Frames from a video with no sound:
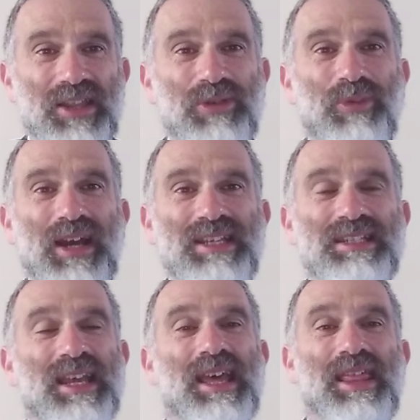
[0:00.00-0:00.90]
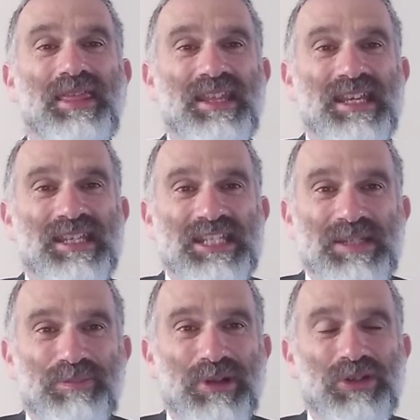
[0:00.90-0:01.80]
otherwise the
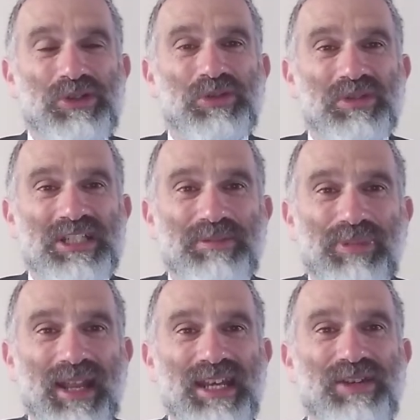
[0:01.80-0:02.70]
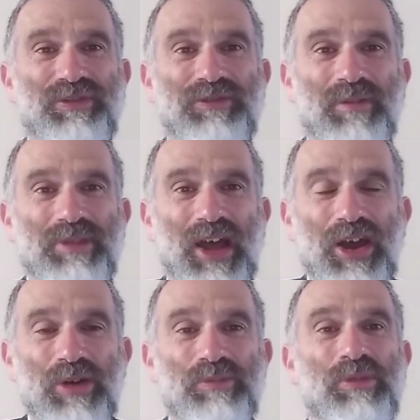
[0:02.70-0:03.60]
spiritual splendor from that
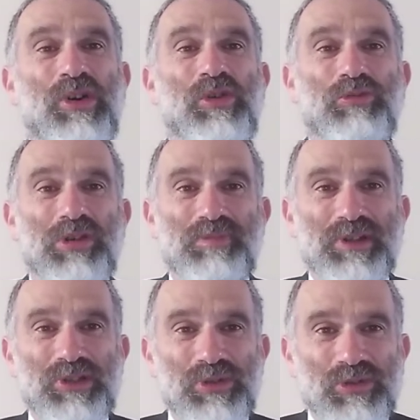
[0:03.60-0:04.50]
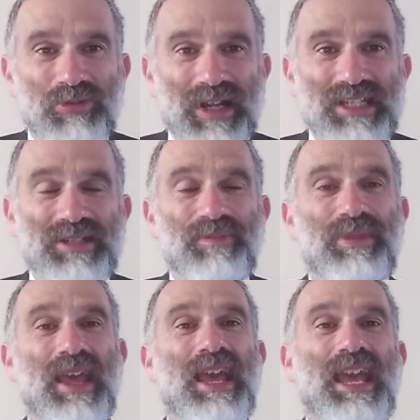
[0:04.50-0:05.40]
home would be too great.
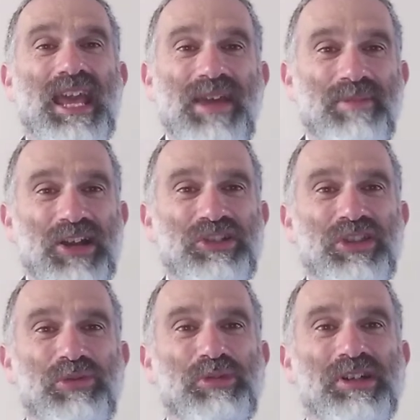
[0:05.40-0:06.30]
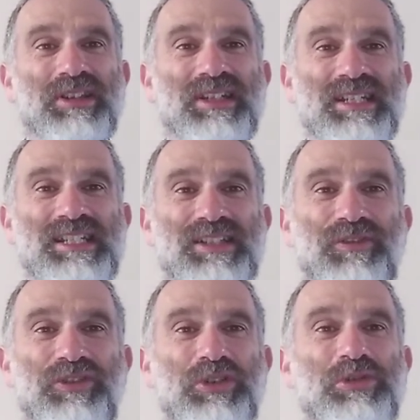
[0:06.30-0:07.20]
Imagine the world that is
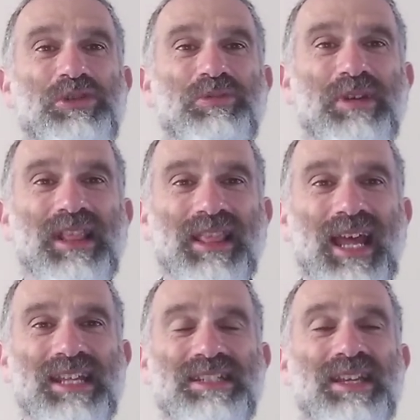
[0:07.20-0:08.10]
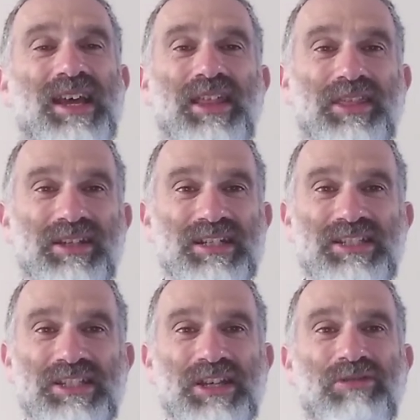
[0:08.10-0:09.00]
suffused with light that is
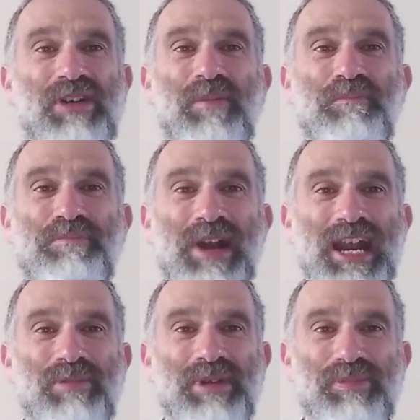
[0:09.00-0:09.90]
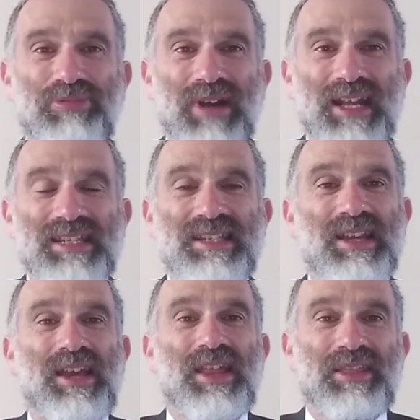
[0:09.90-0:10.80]
so unbearably bright
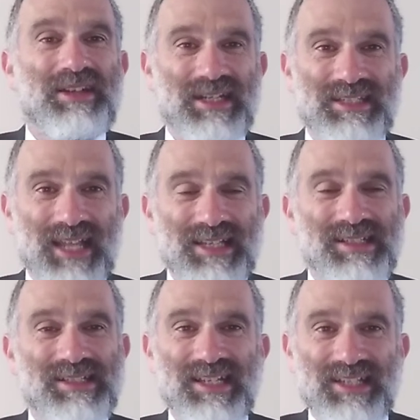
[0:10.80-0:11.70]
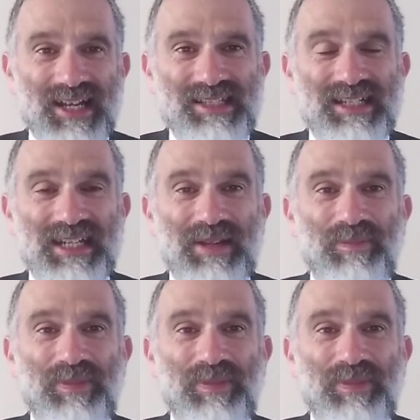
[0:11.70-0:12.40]
that it dazzles us utterly